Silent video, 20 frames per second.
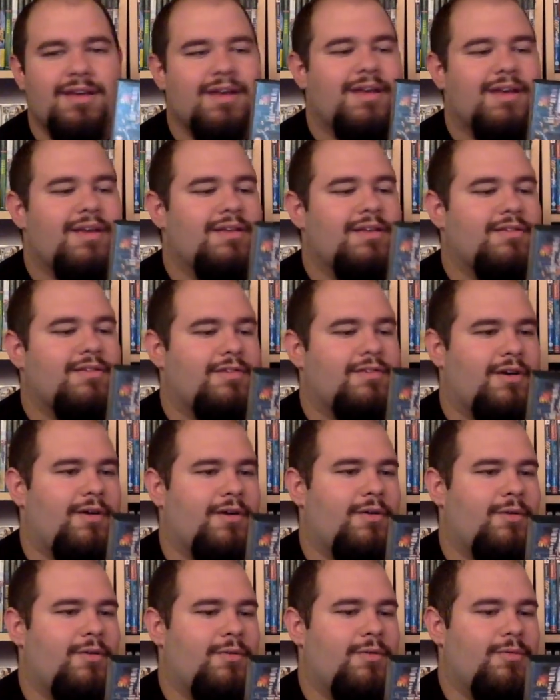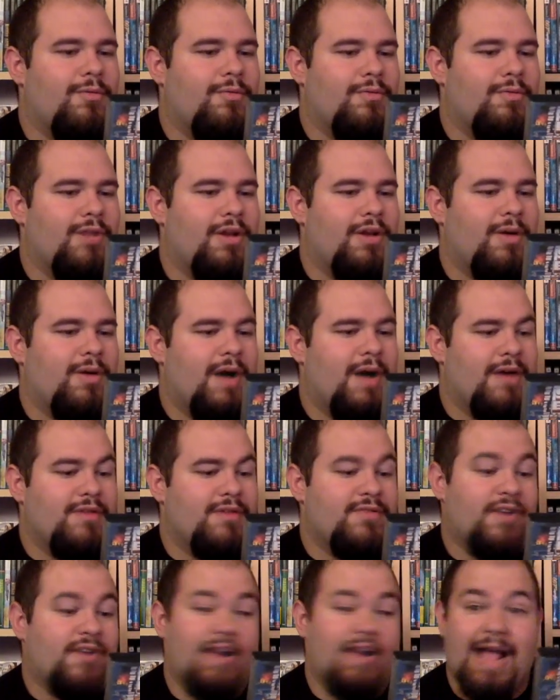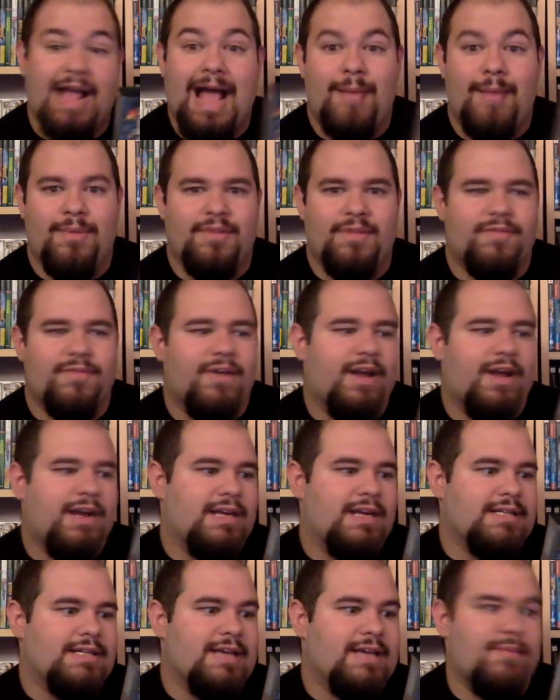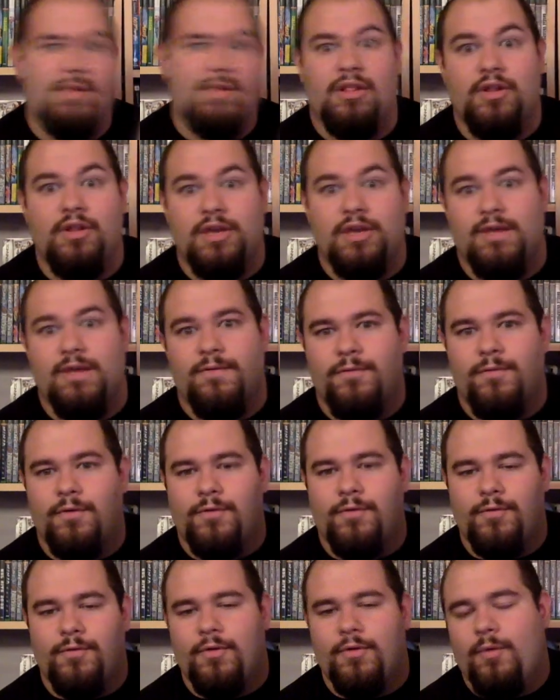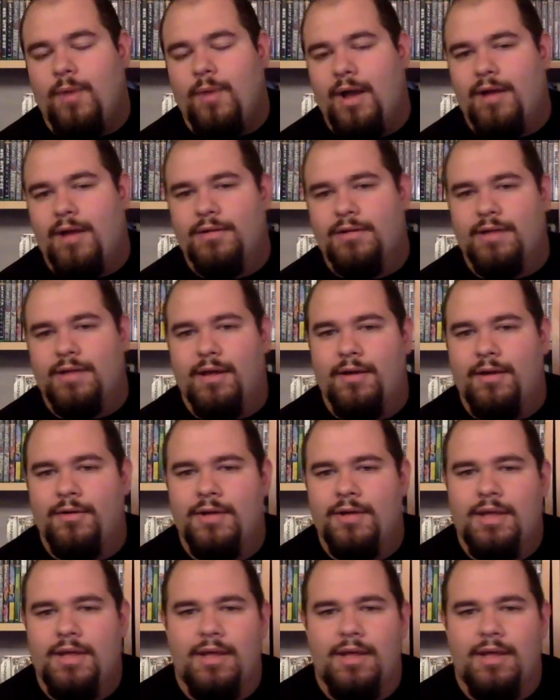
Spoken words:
So, you know, I was very happy to find it, because I've been looking for it for a while now.